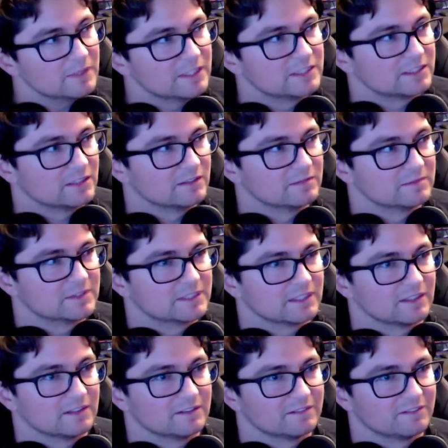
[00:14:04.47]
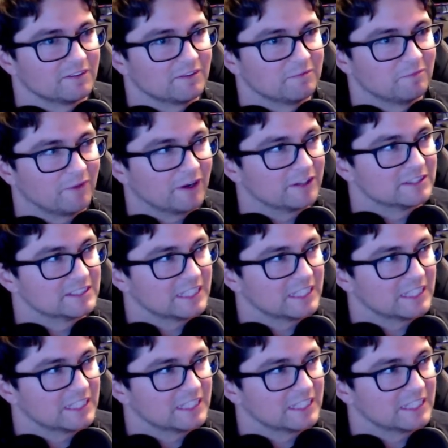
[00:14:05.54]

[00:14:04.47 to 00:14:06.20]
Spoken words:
in terms of players